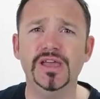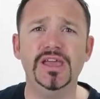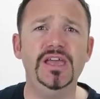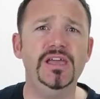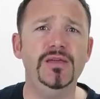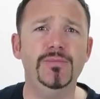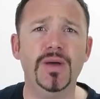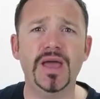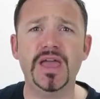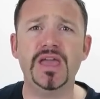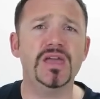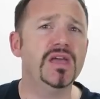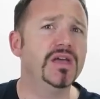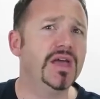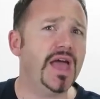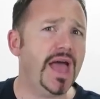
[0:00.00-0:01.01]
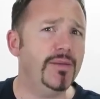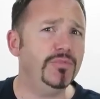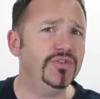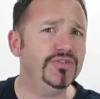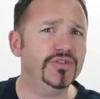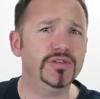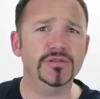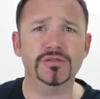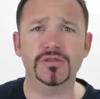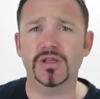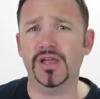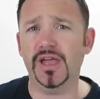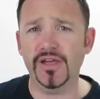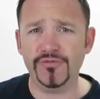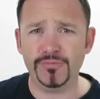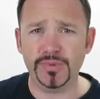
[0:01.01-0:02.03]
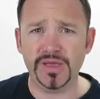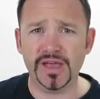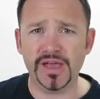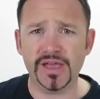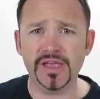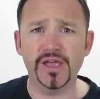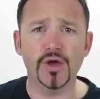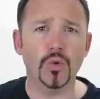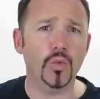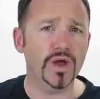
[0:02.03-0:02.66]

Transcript: eBay, Amazon, FBA,